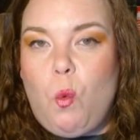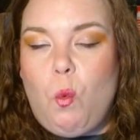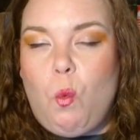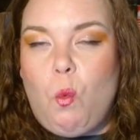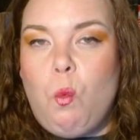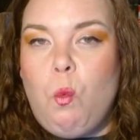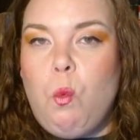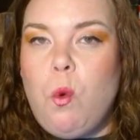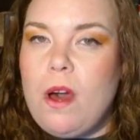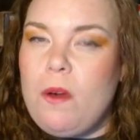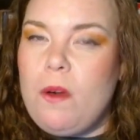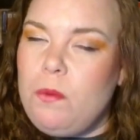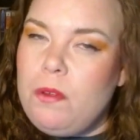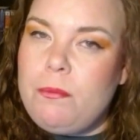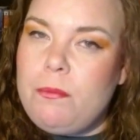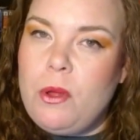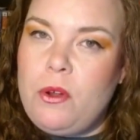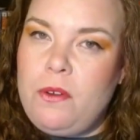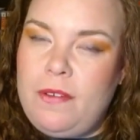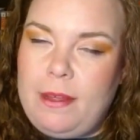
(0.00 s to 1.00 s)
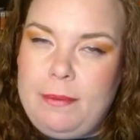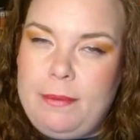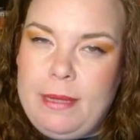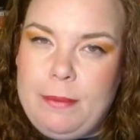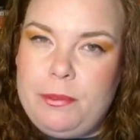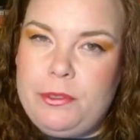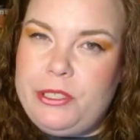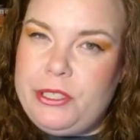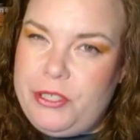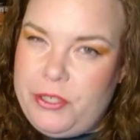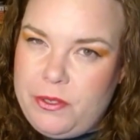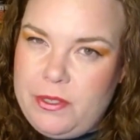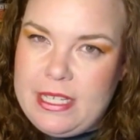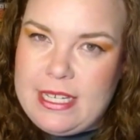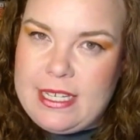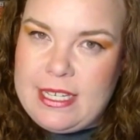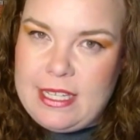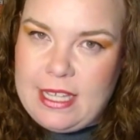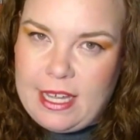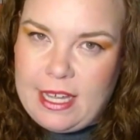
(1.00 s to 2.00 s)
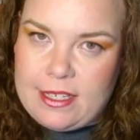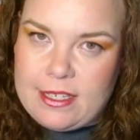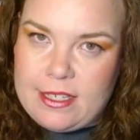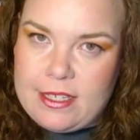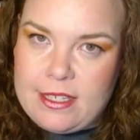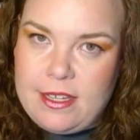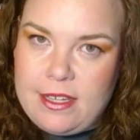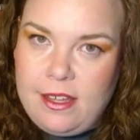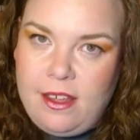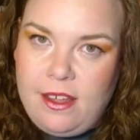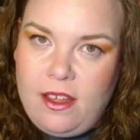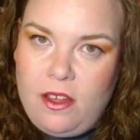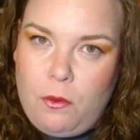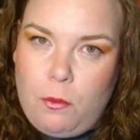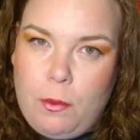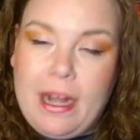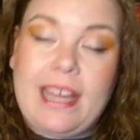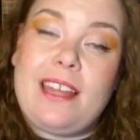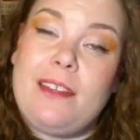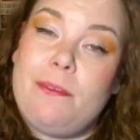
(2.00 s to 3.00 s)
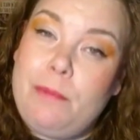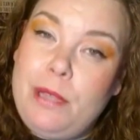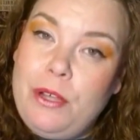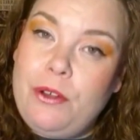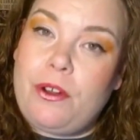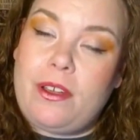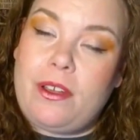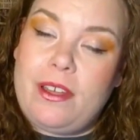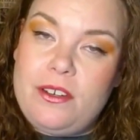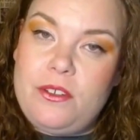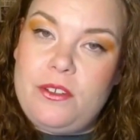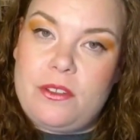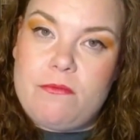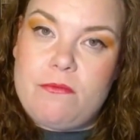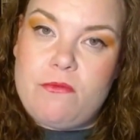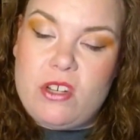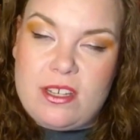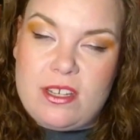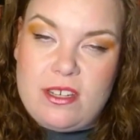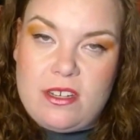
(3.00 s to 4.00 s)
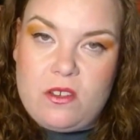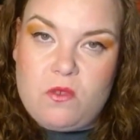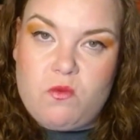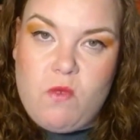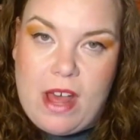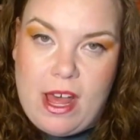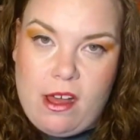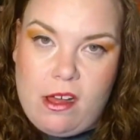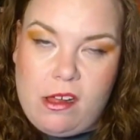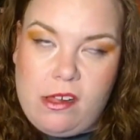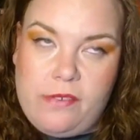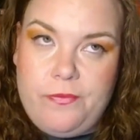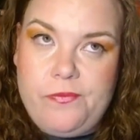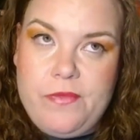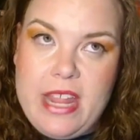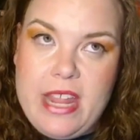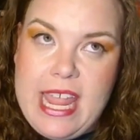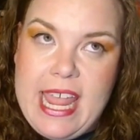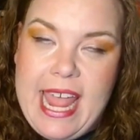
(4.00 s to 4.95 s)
what will motivate people to do these things when a computer can do them just as well?